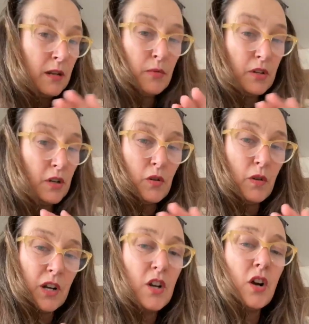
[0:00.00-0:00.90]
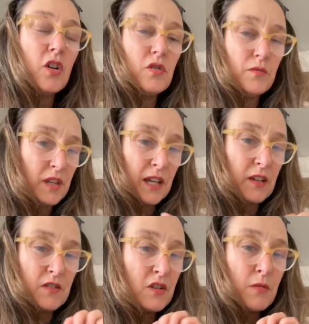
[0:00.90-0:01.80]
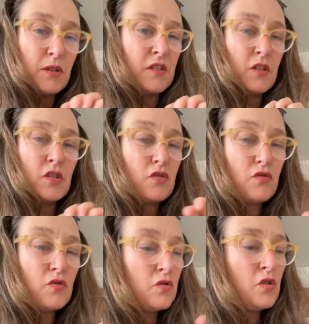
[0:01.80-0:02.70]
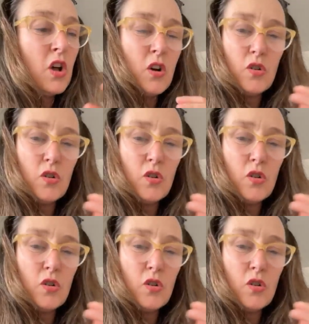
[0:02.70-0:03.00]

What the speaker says: anybody who I know, okay, because nobody's going to troll